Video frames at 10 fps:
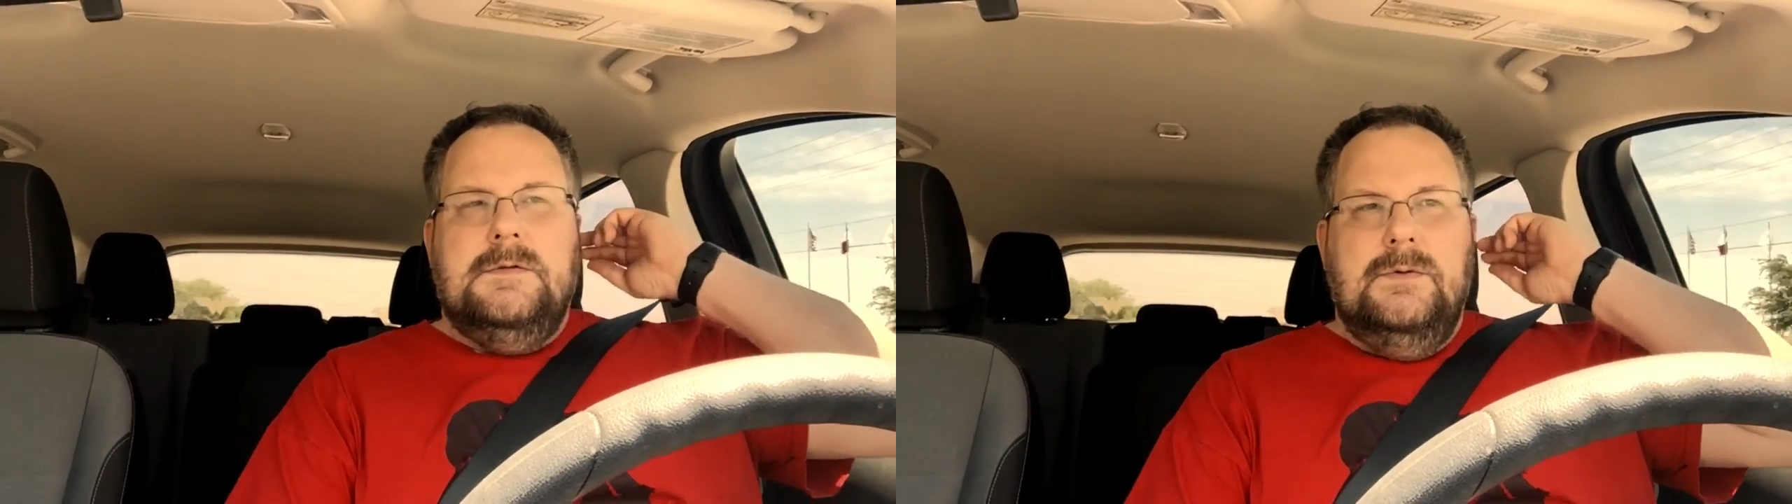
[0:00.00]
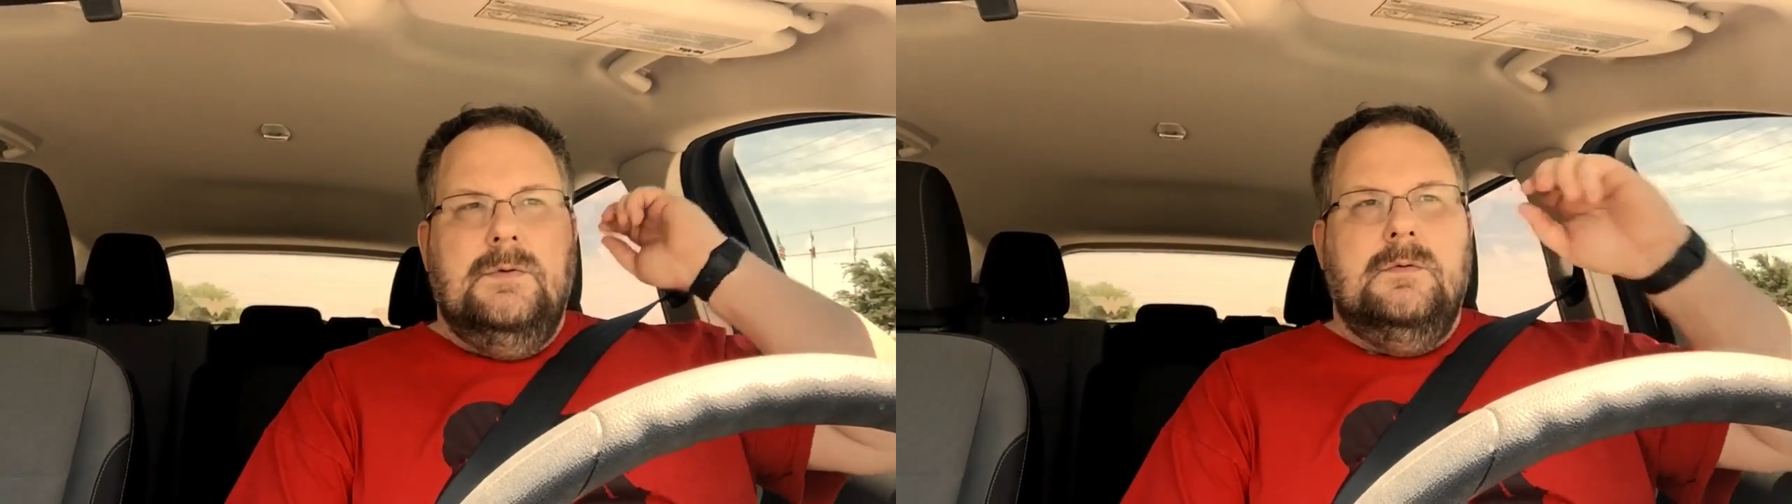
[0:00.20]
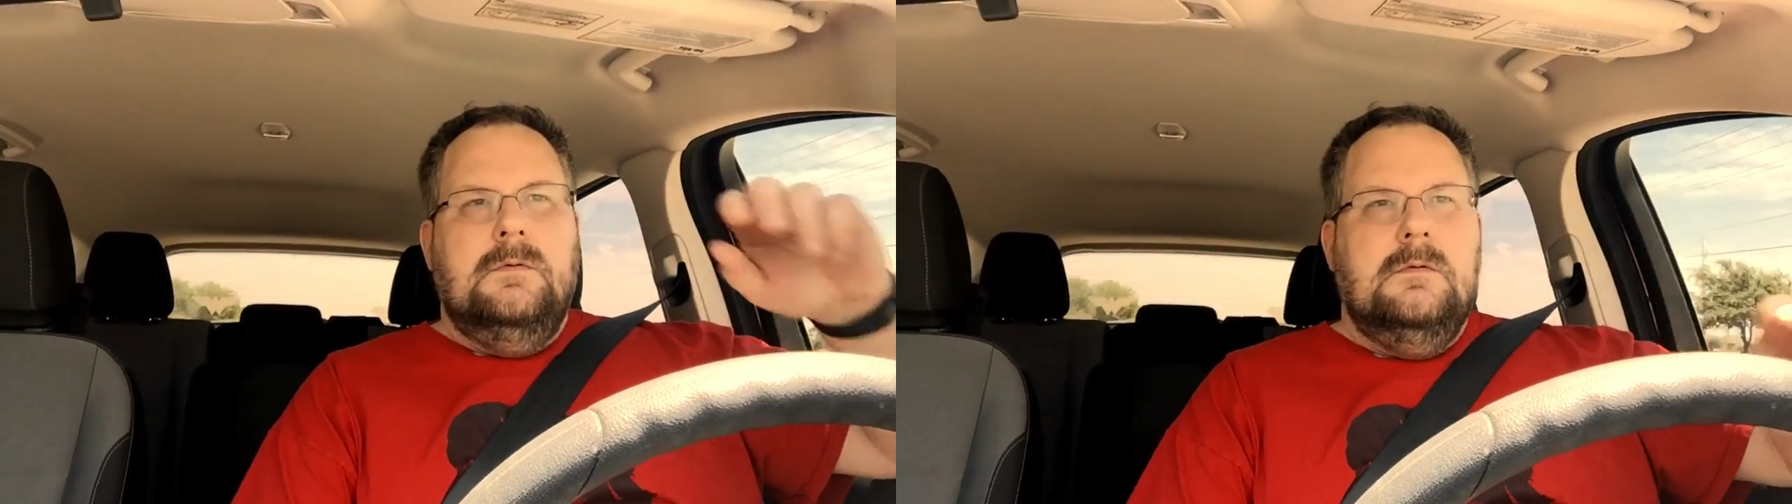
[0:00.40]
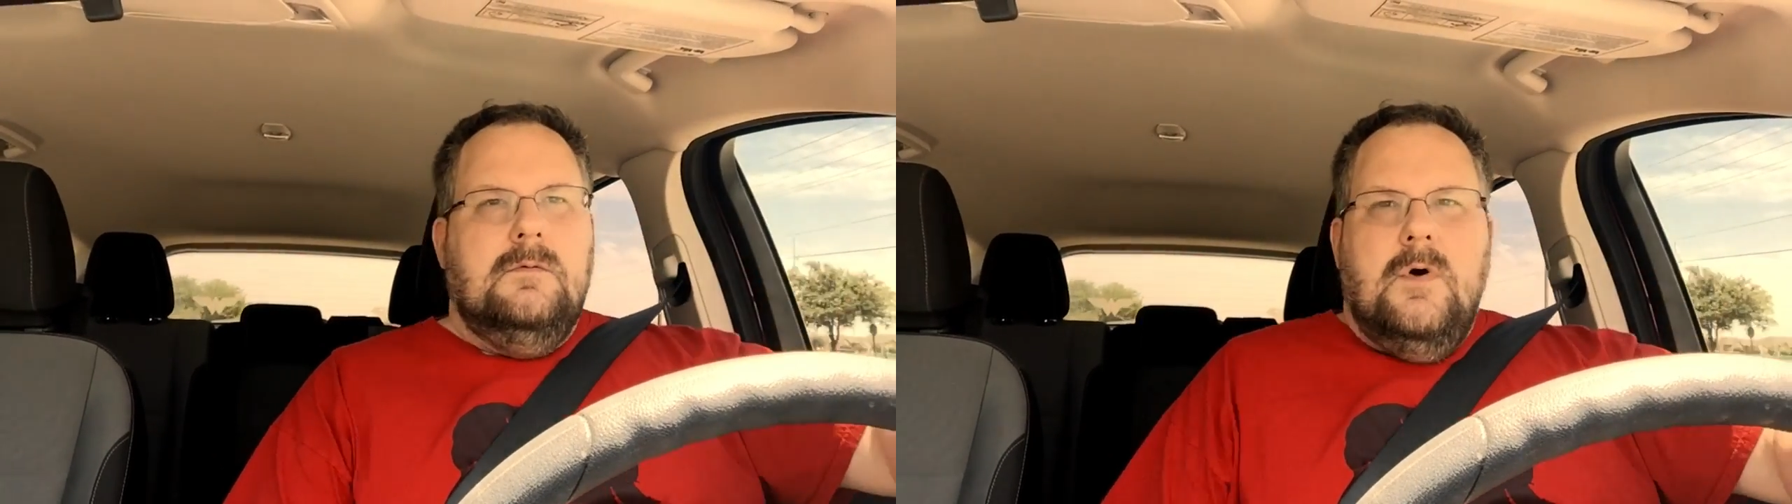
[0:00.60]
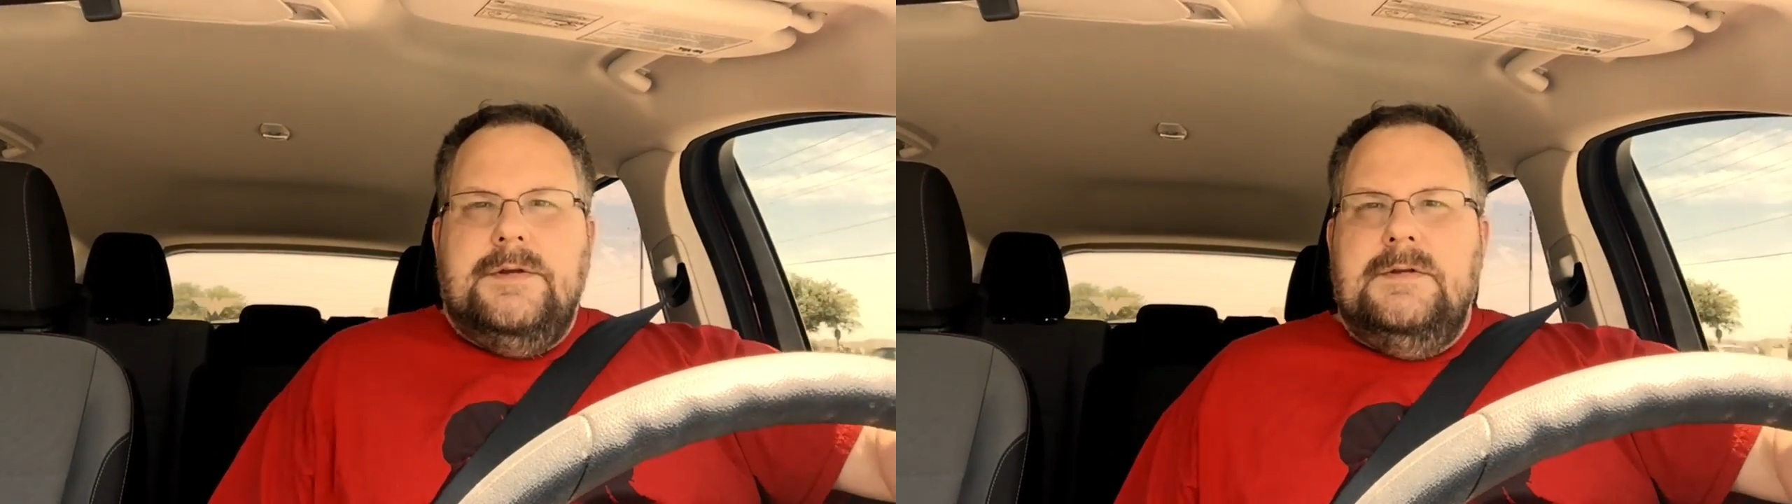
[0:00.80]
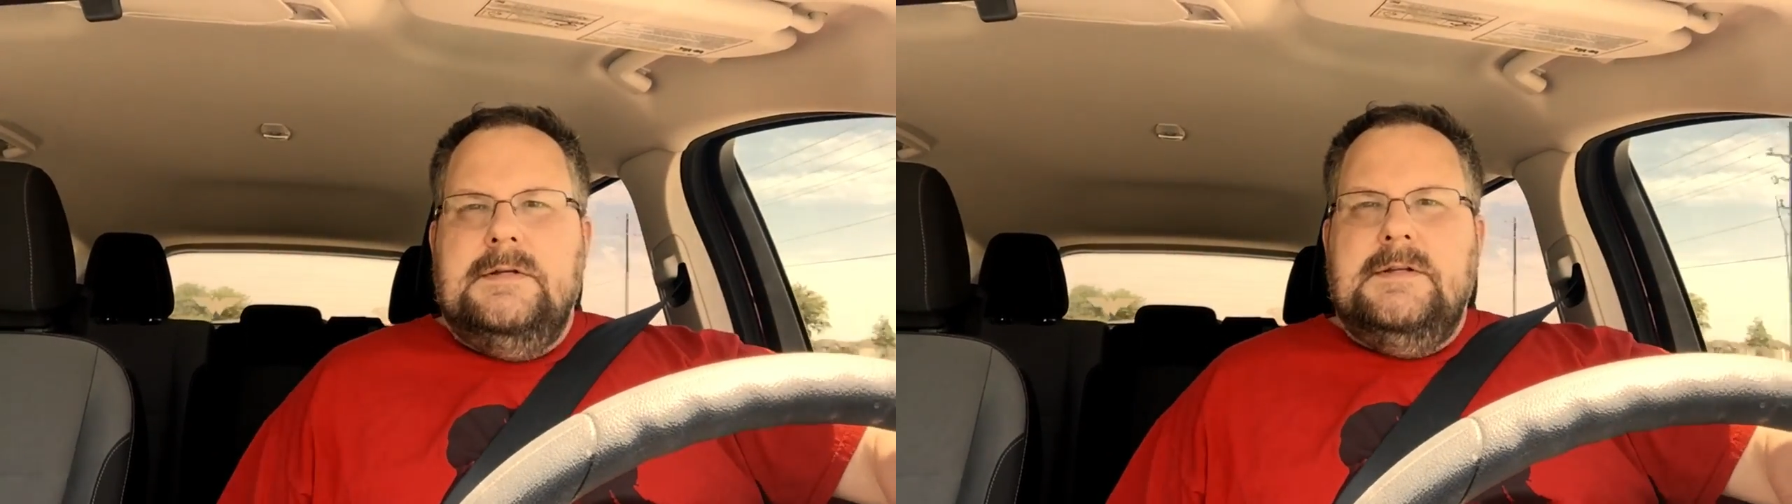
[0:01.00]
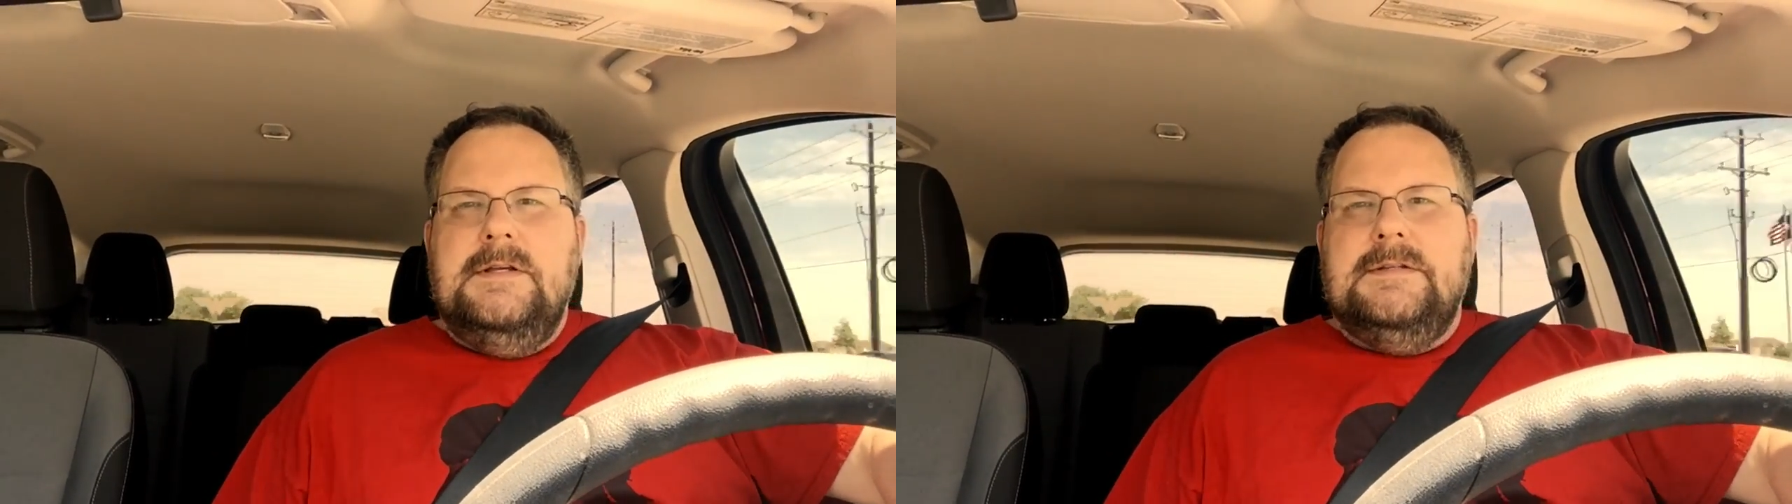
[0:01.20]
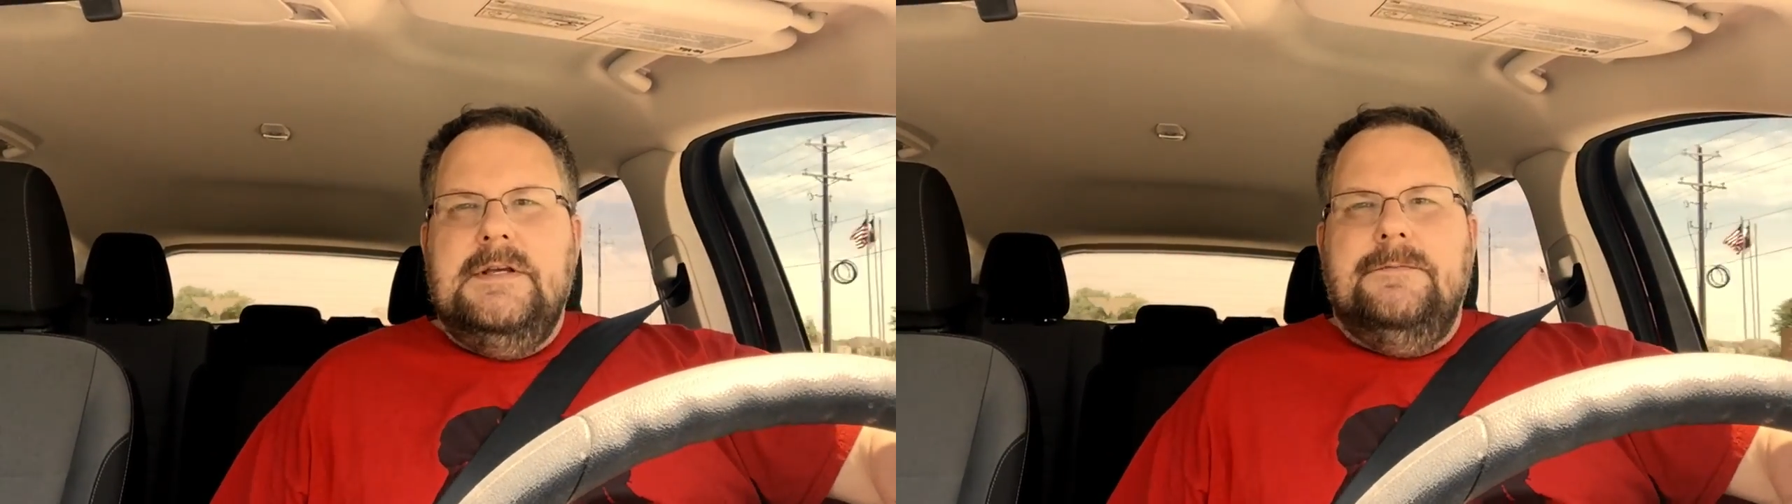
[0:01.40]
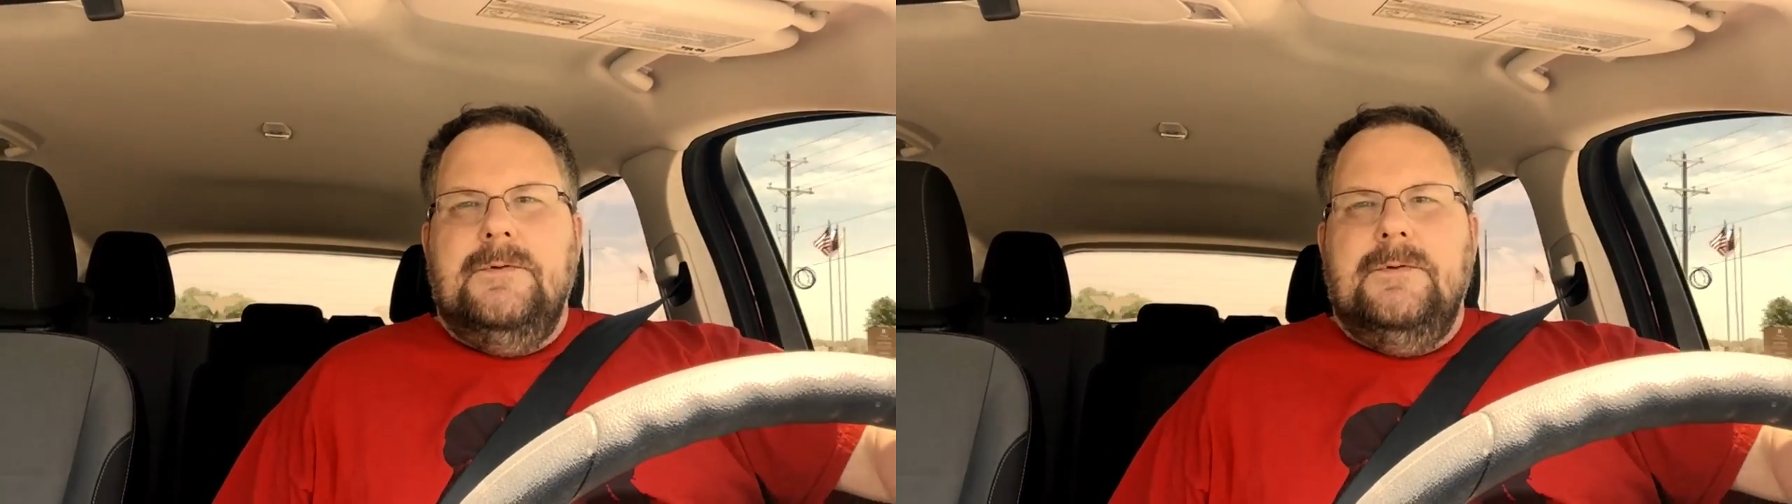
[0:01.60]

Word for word: to Washington, D.C.